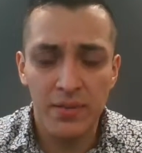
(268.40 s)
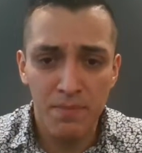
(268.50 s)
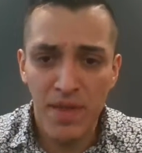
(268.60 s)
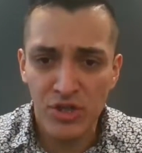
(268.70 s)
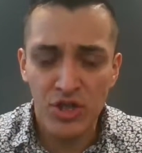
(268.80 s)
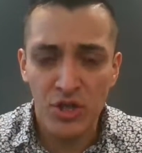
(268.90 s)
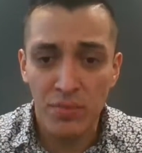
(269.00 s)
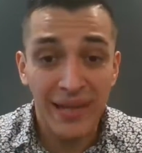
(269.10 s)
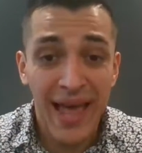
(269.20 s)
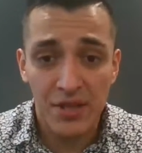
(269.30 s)
messenger
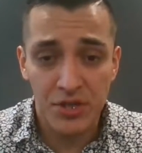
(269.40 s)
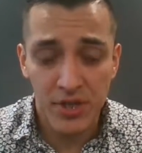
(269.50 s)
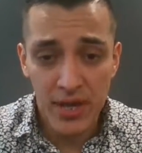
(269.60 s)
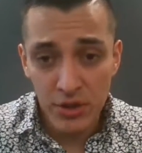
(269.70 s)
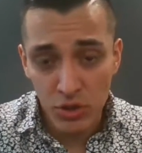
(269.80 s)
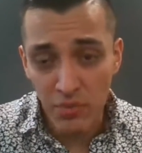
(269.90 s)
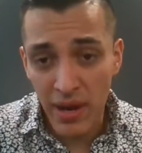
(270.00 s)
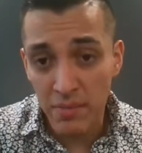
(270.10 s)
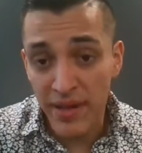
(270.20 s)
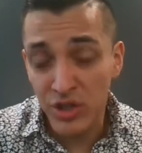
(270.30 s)
blast to
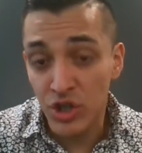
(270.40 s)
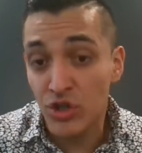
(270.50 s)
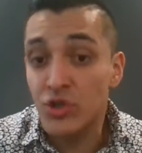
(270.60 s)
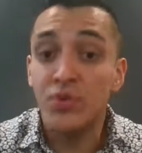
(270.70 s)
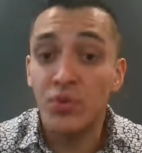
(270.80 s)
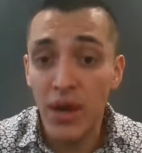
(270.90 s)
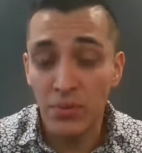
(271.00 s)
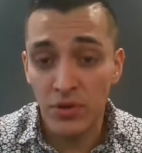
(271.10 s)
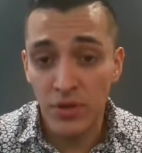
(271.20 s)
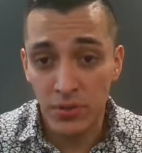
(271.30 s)
my messenger
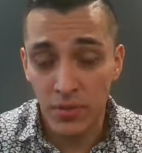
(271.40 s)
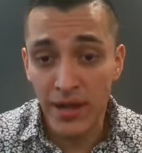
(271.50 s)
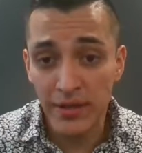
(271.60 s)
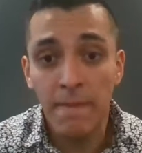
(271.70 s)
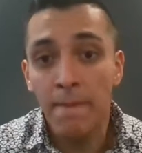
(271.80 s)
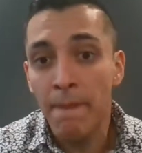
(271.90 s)
subscribers, right?